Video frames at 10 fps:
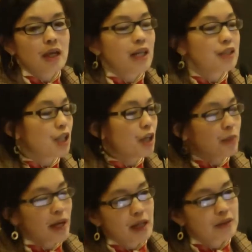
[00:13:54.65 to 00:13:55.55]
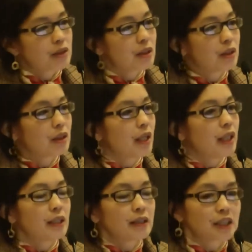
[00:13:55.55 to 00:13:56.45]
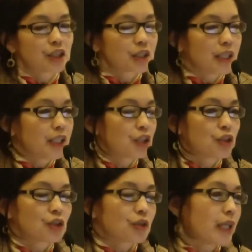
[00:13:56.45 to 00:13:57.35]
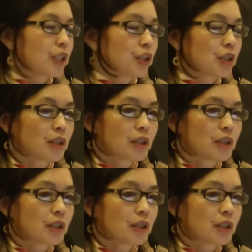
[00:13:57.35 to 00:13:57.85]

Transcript: has not passed any legislation trying to